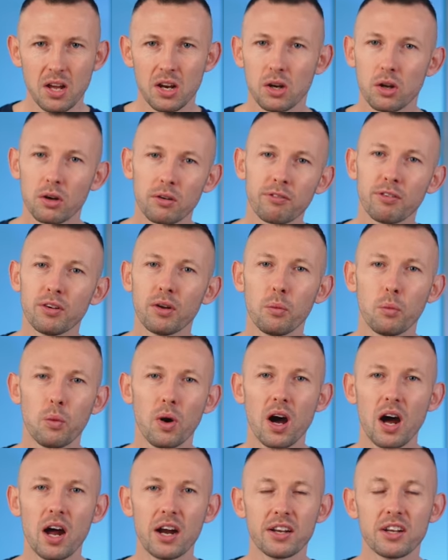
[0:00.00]
Look for the
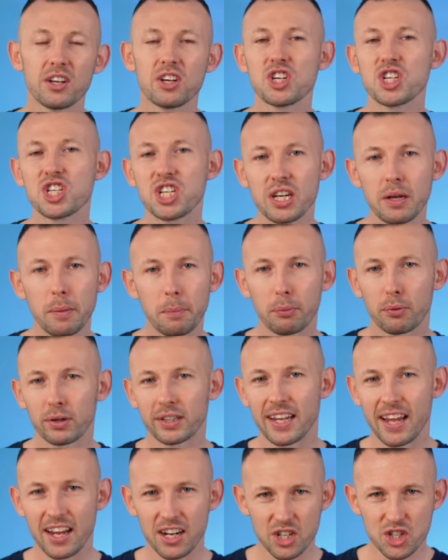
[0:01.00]
word sheet
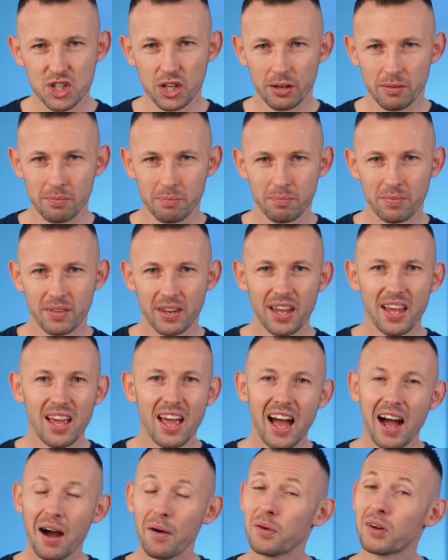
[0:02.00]
protection,
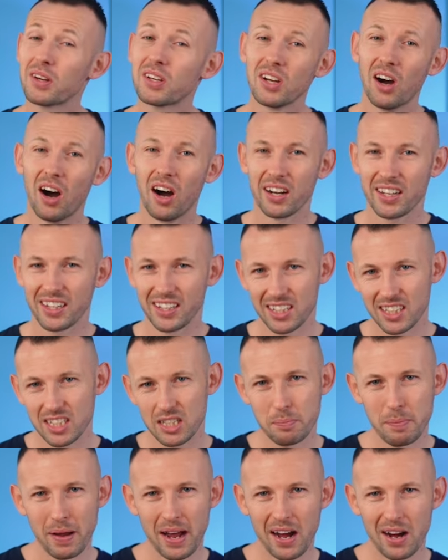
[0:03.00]
our guardian
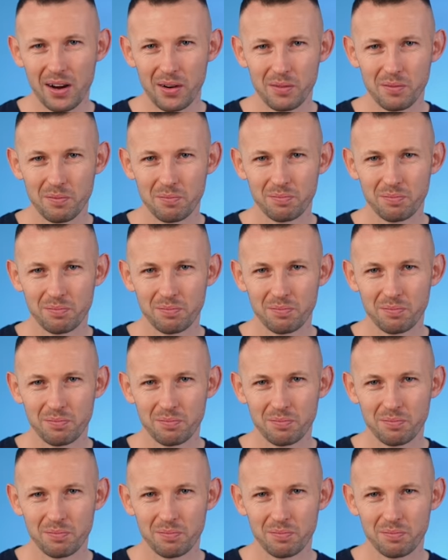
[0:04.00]
spell.